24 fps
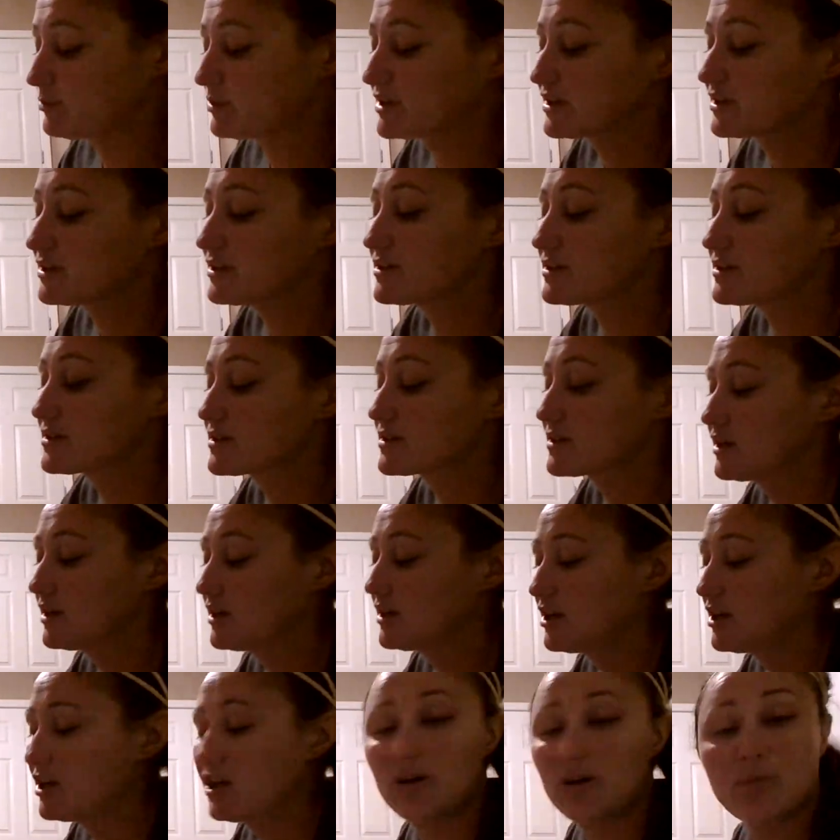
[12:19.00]
because
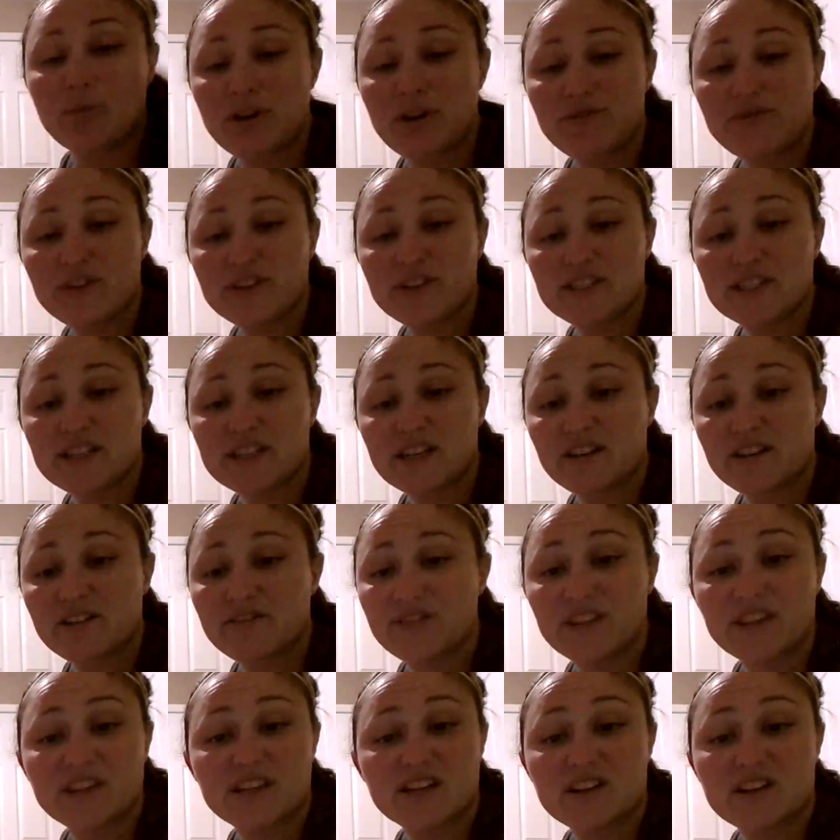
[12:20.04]
my foot's not going to
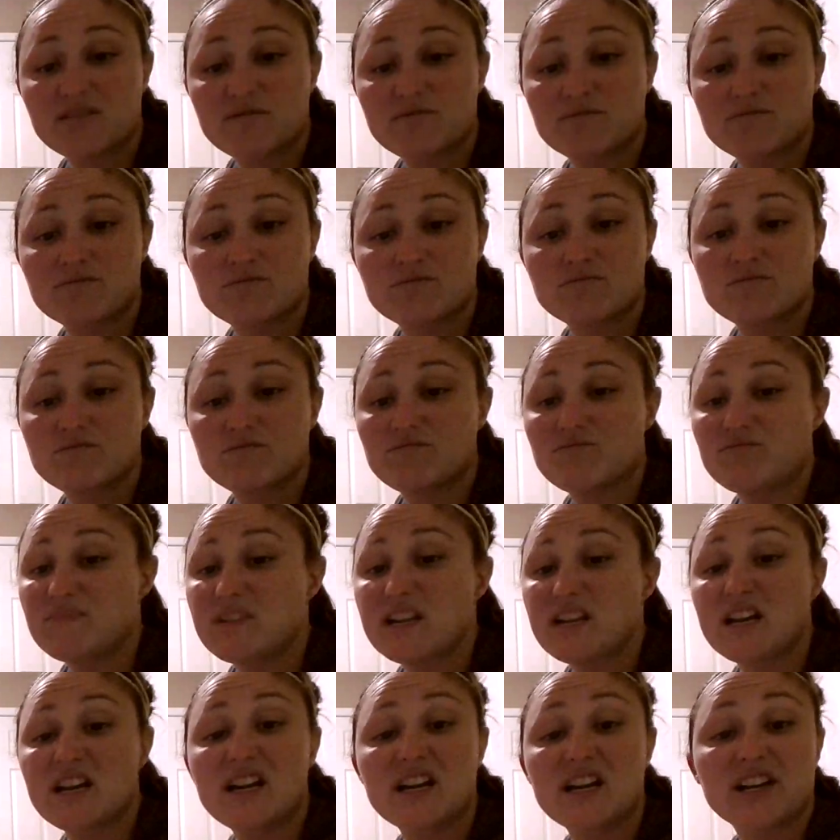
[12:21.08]
fit there.
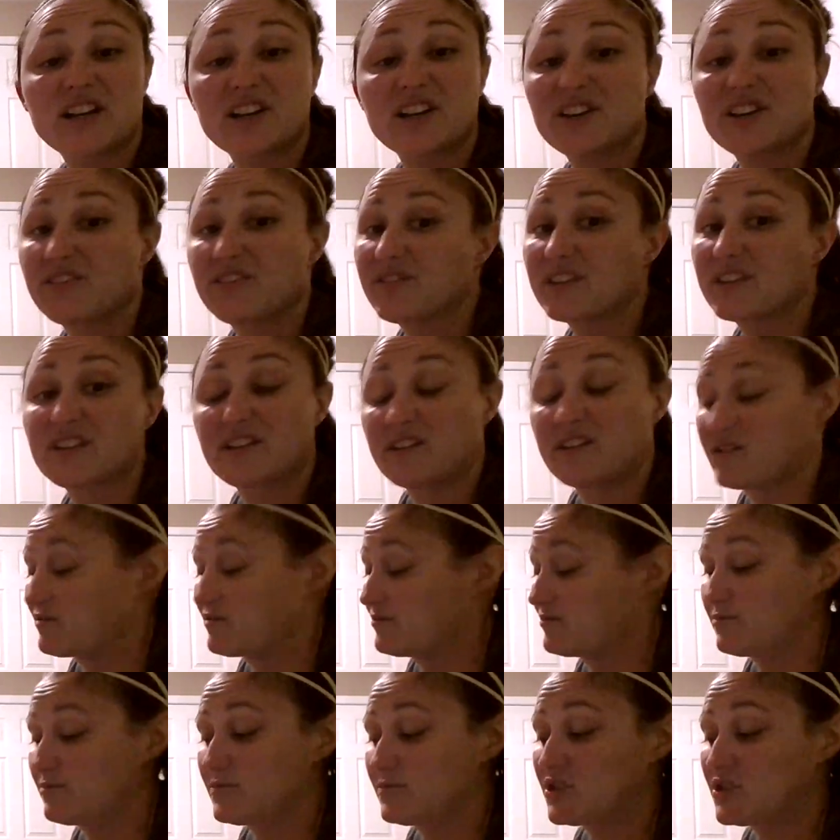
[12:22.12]
Not going to fit there.
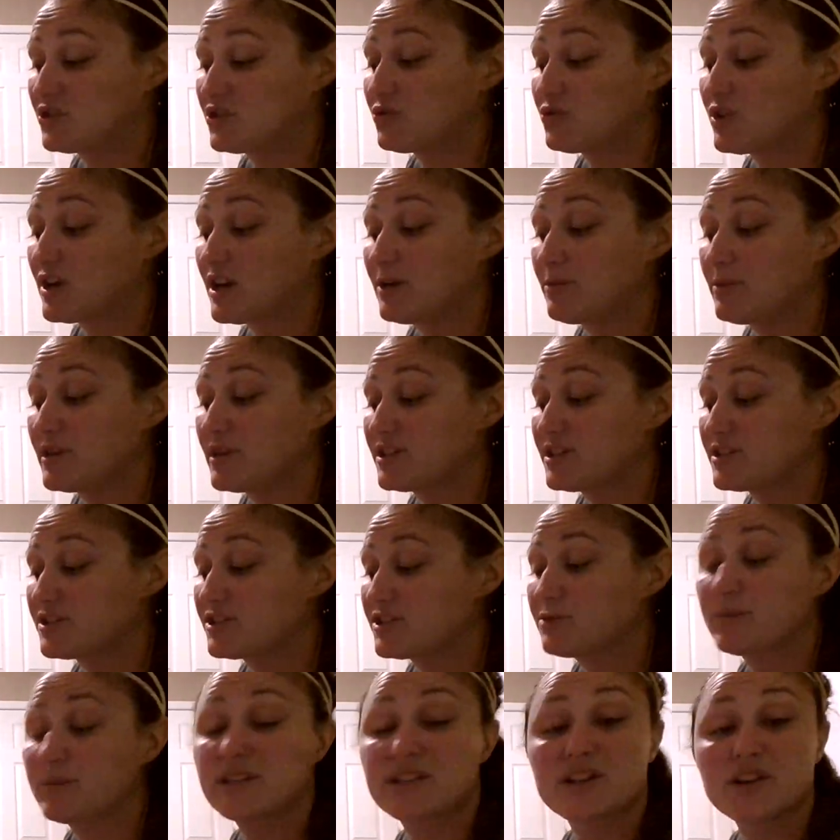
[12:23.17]
So I might just do
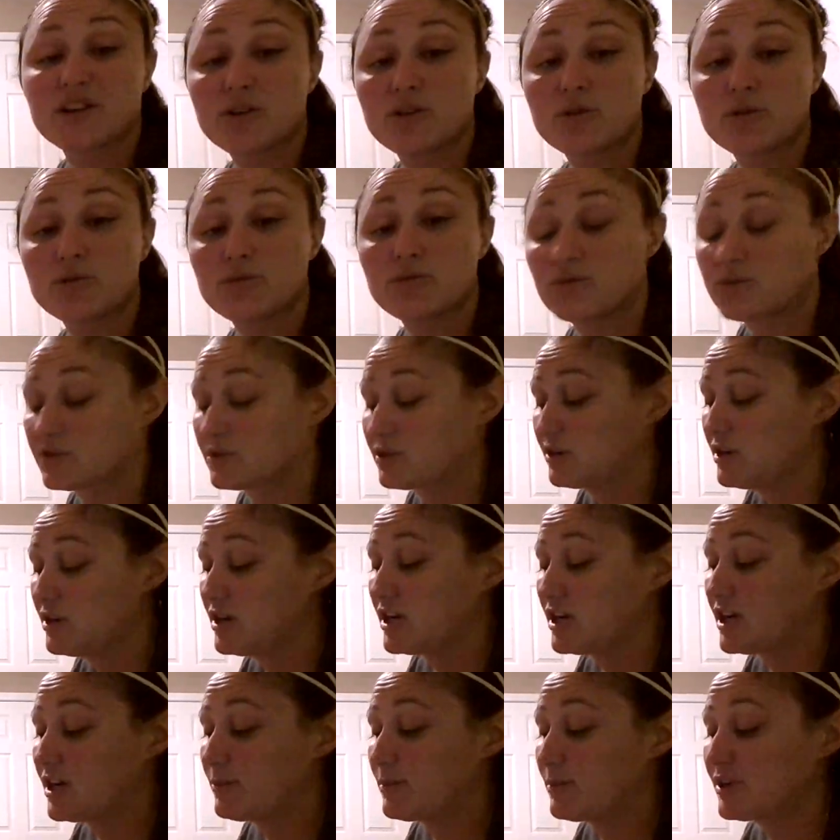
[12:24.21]
my toes.
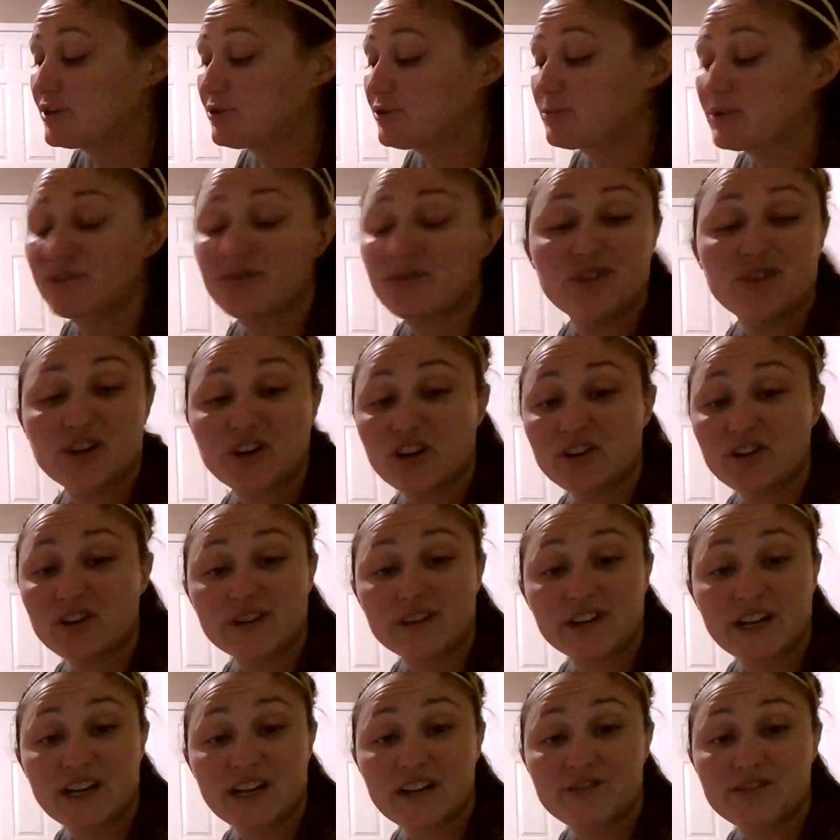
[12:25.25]
I might do my foot
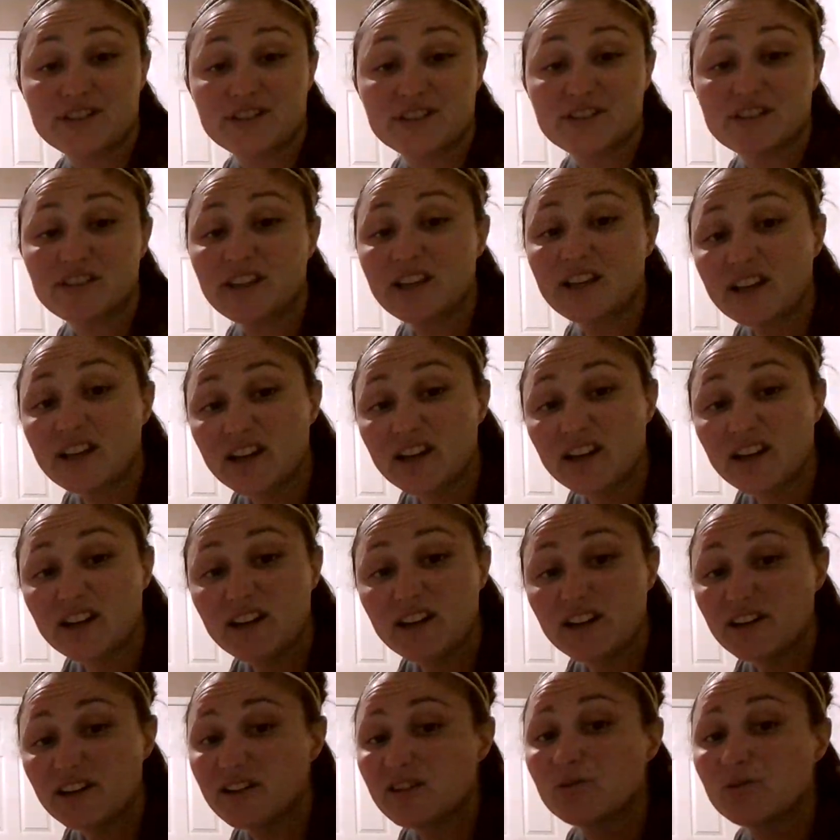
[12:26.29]
covering half his
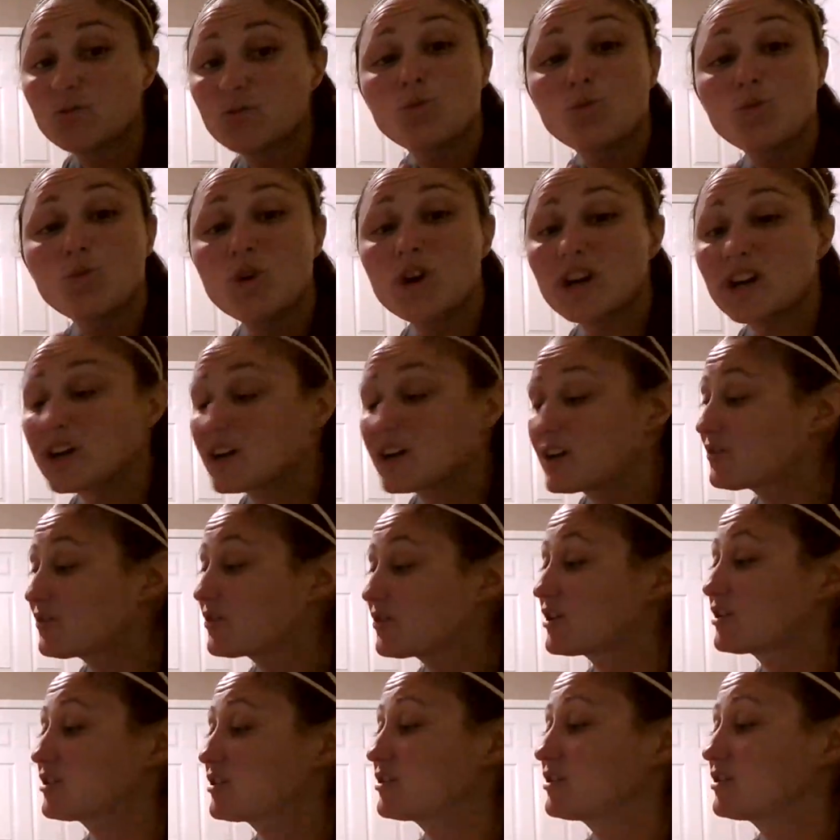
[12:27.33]
leg.
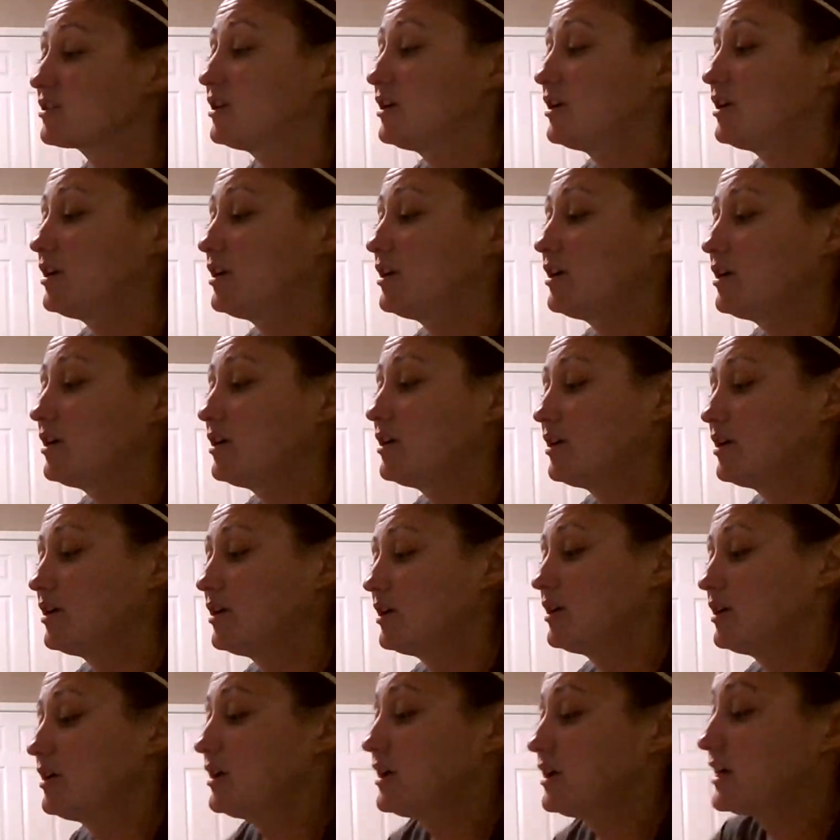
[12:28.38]
Whatever.
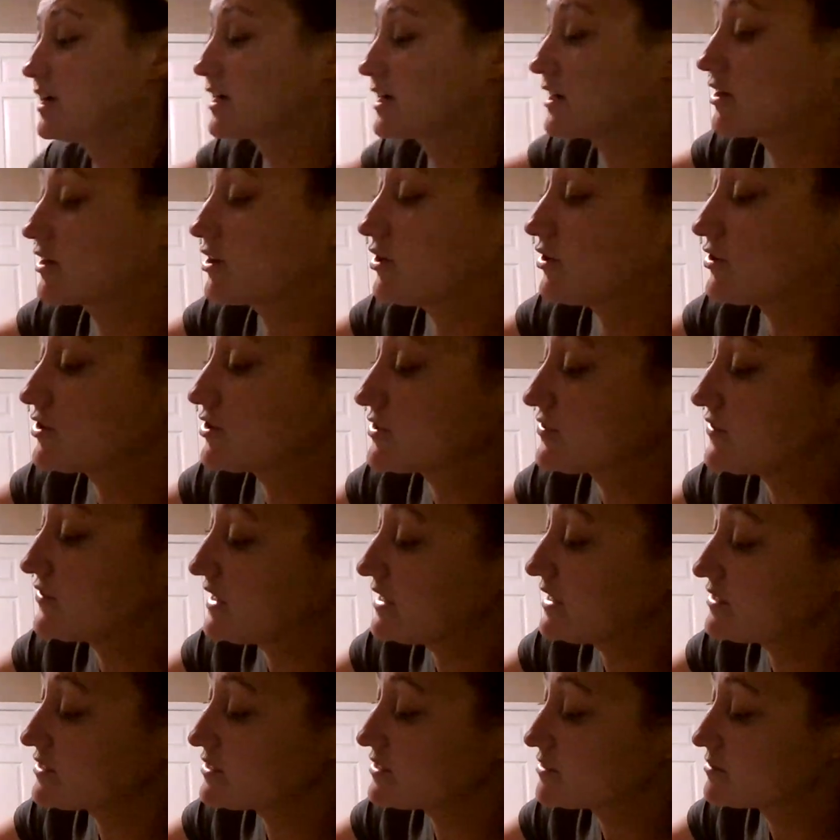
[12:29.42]
I got to color his
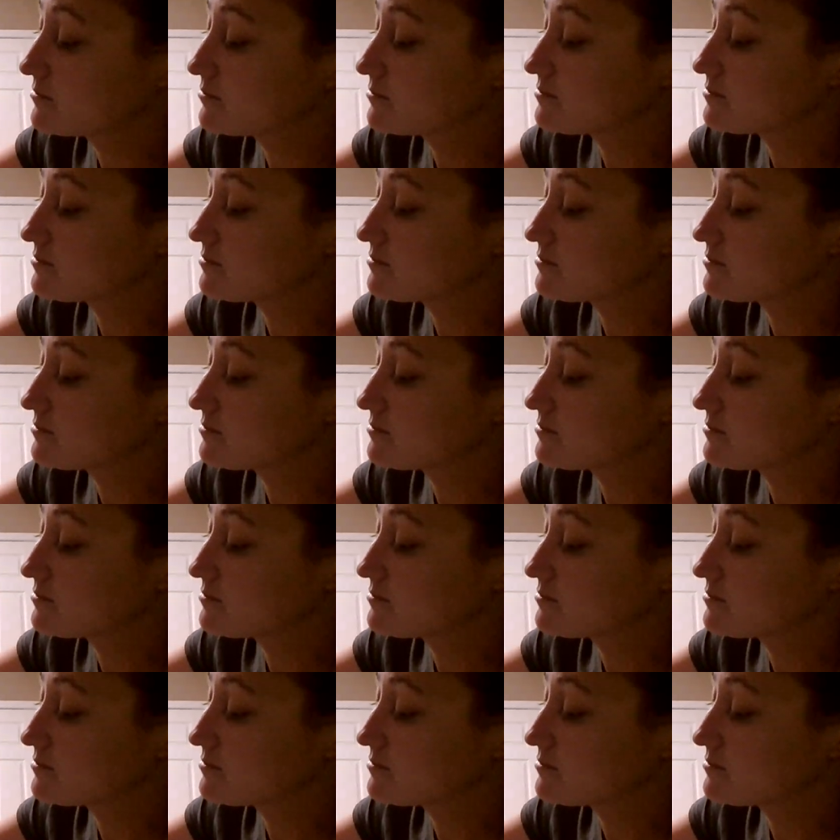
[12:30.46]
face.